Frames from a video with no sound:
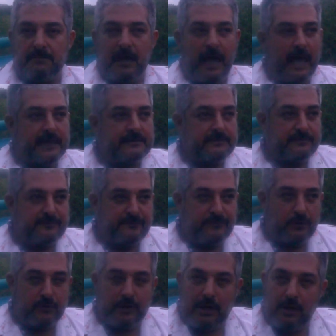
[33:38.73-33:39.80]
And
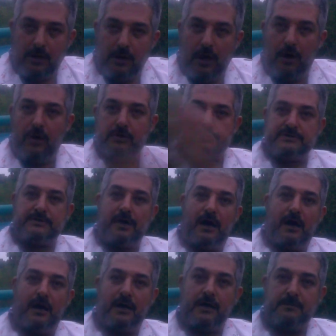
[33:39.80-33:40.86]
for a long
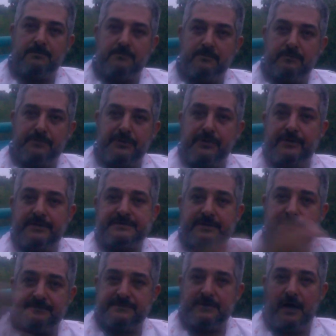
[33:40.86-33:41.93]
time, periods
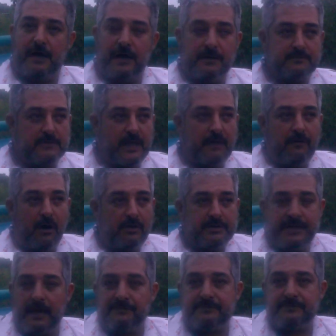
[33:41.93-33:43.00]
of time, they, all
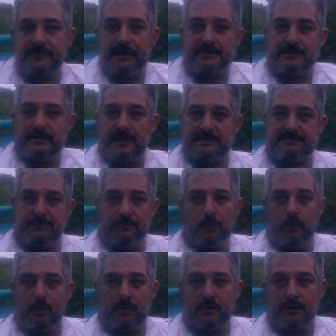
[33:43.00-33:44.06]
they have created has been
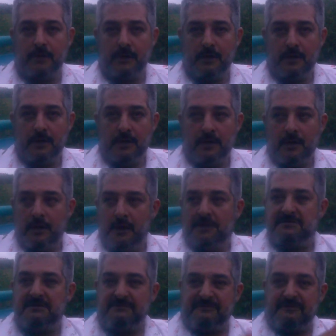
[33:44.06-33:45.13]
war.
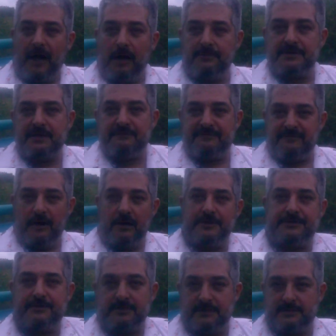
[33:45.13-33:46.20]
The founding
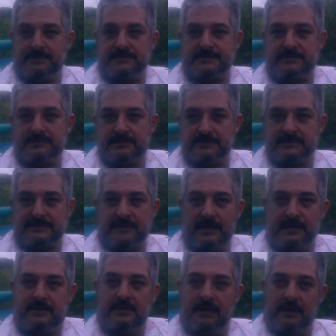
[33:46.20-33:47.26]
fathers, it's
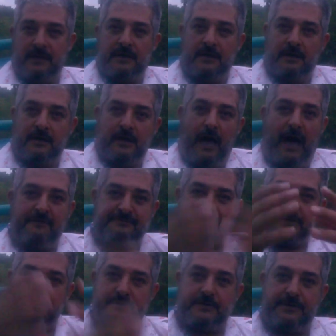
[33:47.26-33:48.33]
like
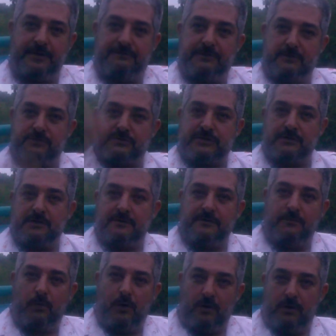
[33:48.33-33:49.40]
after the Revolutionary
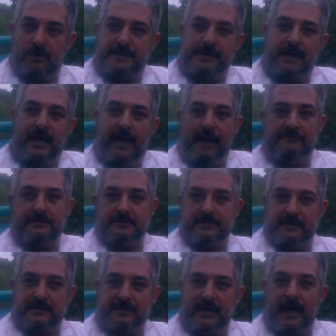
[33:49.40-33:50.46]
War, they haven't, they
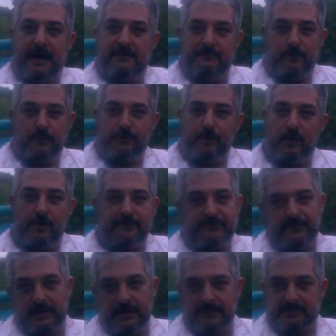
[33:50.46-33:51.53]
didn't have war
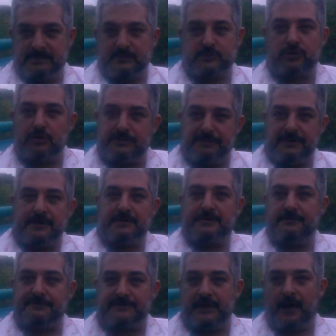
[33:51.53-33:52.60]
for a short period
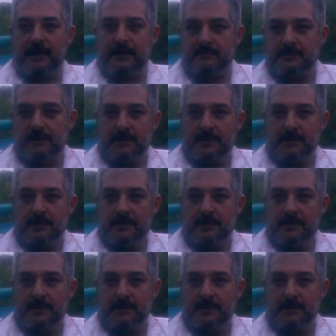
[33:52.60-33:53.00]
of time.